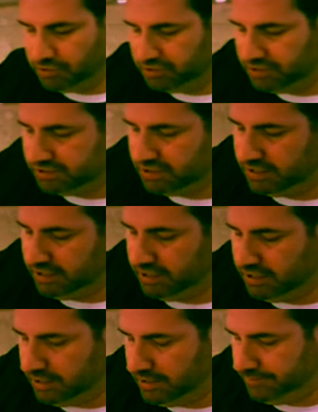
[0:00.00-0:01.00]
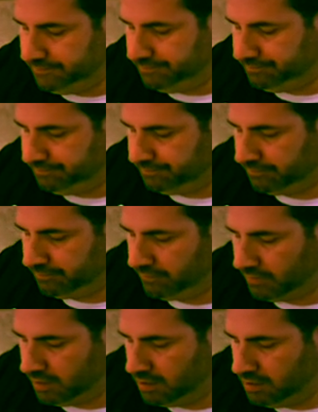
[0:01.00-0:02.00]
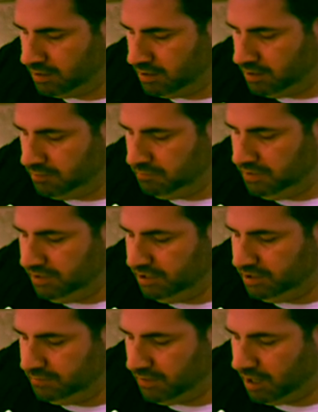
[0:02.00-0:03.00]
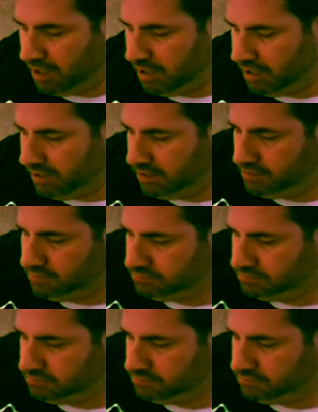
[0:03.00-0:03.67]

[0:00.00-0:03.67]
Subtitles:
put this on a medium high.